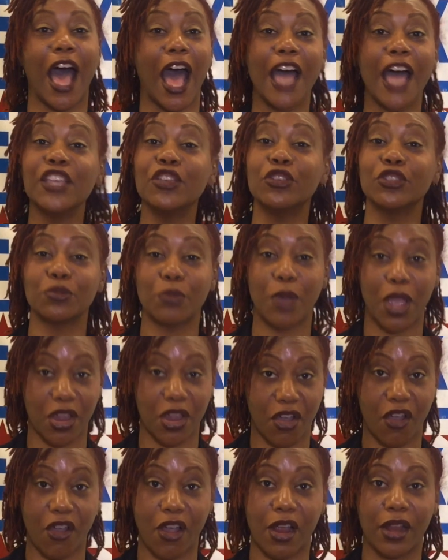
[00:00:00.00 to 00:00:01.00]
I use
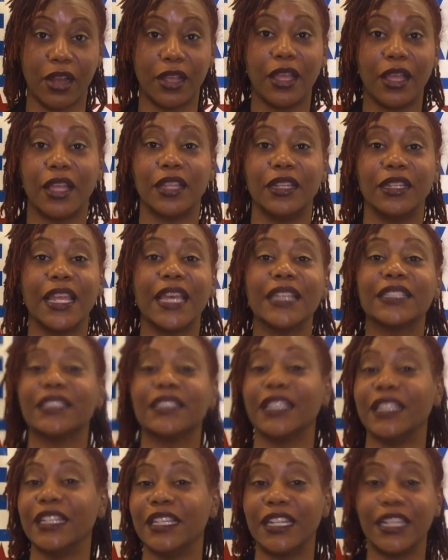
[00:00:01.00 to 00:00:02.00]
my car
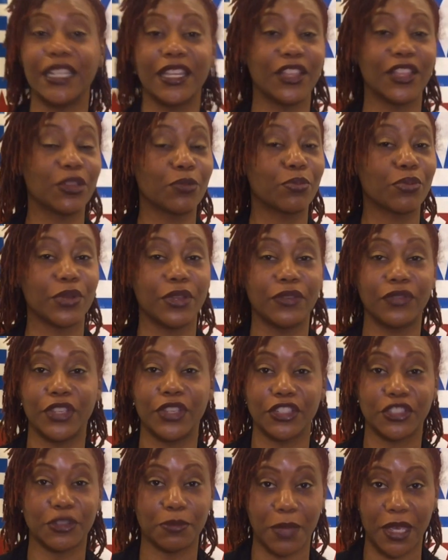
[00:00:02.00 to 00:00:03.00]
less than any other
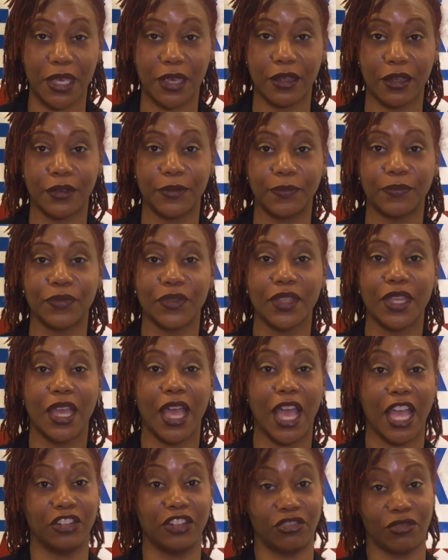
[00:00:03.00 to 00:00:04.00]
previous mayor.
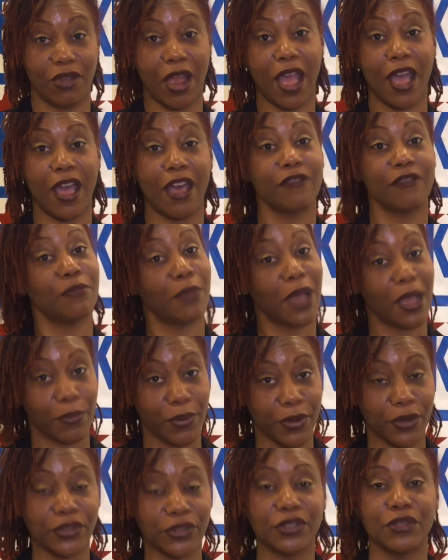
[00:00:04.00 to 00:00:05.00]
I drive my
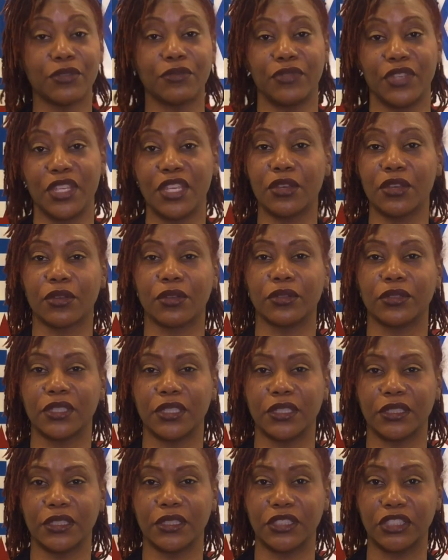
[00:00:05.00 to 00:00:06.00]
personal vehicle
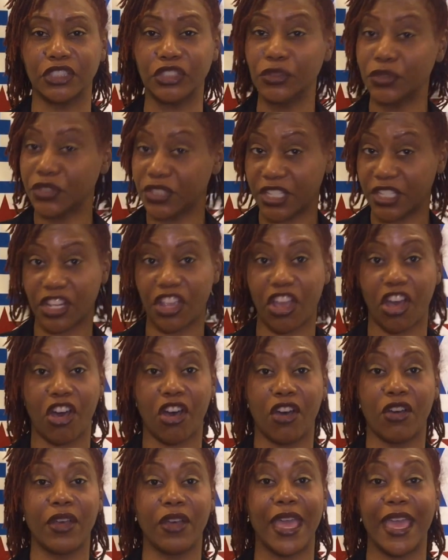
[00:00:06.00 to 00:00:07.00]
to, to City
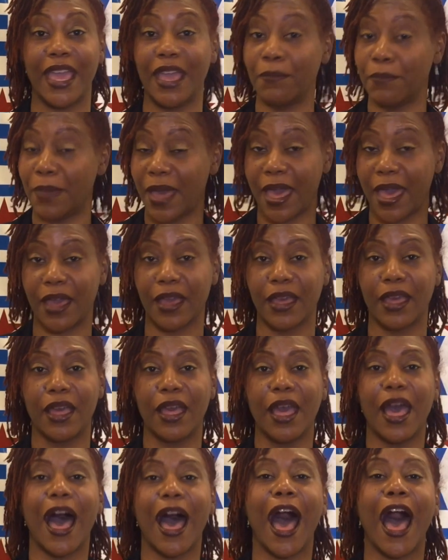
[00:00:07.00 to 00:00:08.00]
Hall and back.
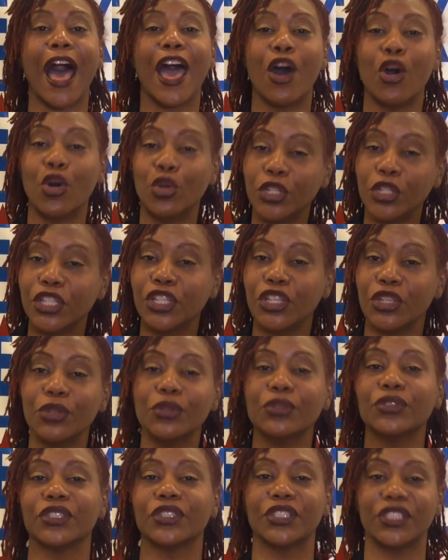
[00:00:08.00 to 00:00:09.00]
I only
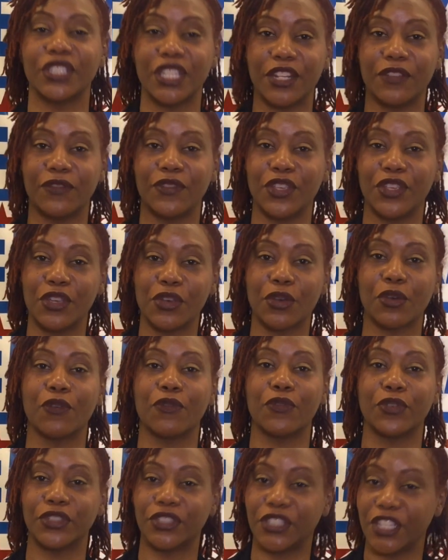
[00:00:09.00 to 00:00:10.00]
use the city
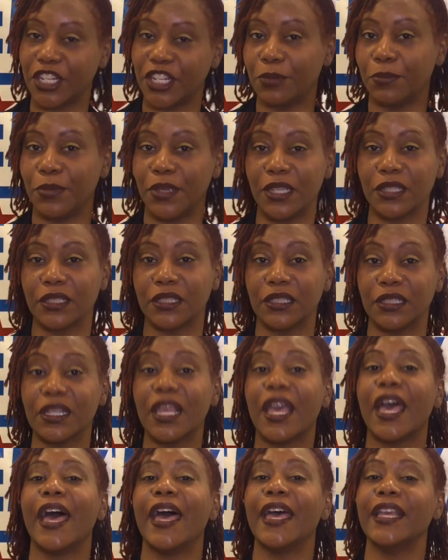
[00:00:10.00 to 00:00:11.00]
vehicle for city
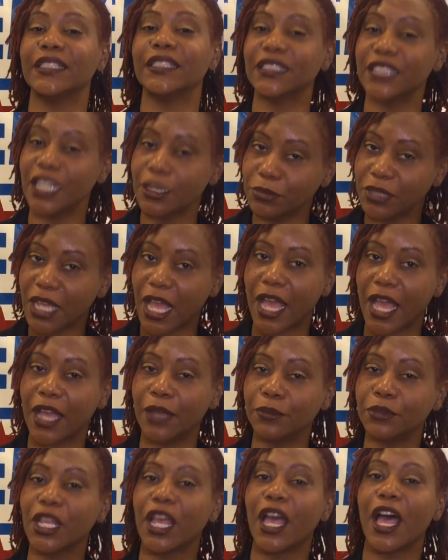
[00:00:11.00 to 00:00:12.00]
business, and
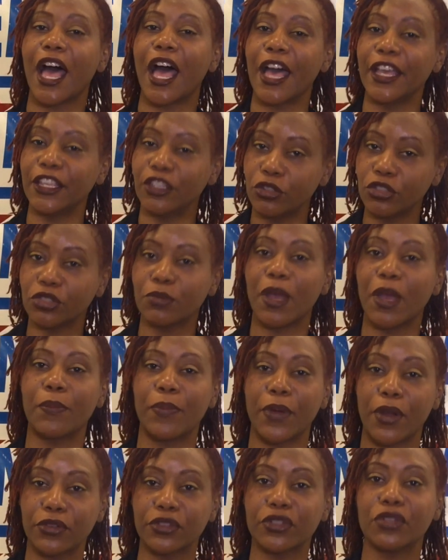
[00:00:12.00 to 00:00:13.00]
sometimes I use
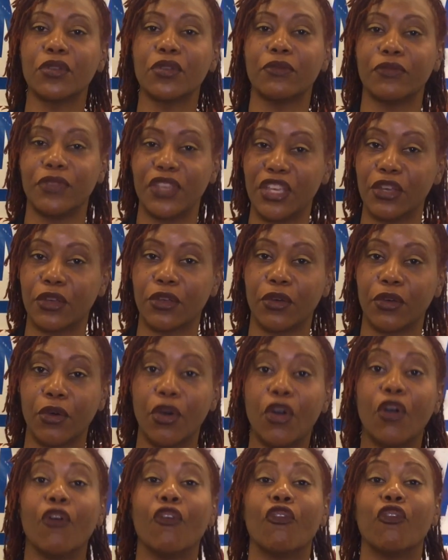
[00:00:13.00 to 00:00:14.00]
my personal
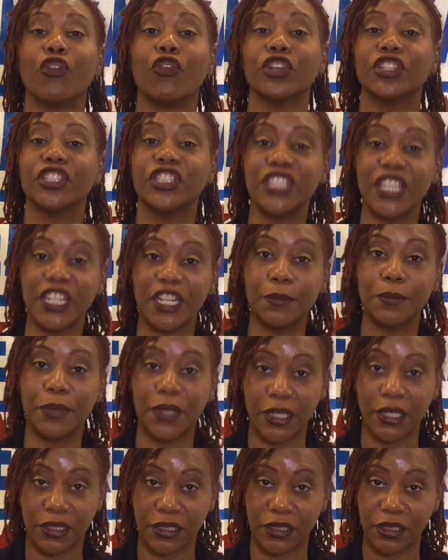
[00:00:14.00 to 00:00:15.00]
vehicle for city
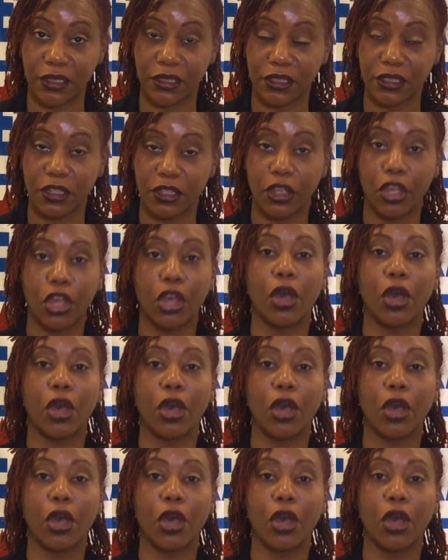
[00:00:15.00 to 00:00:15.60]
business.